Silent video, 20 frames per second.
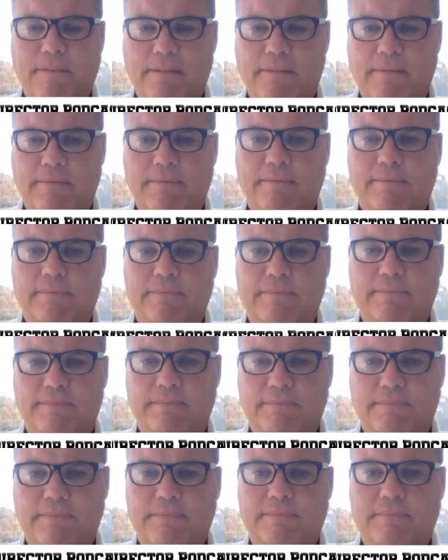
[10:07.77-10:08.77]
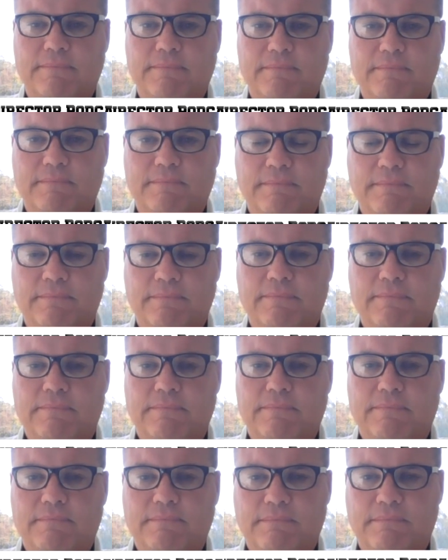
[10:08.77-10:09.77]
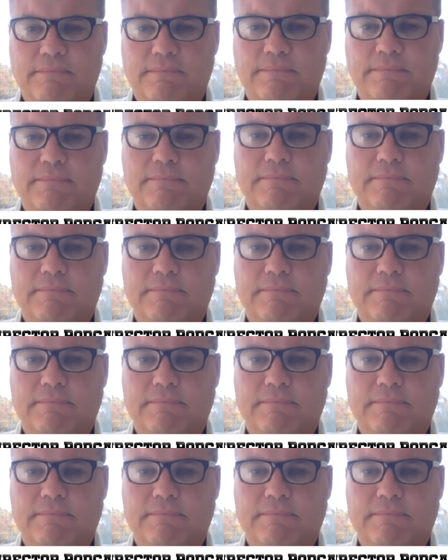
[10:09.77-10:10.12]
tough ones. Let's see. Travel to Summit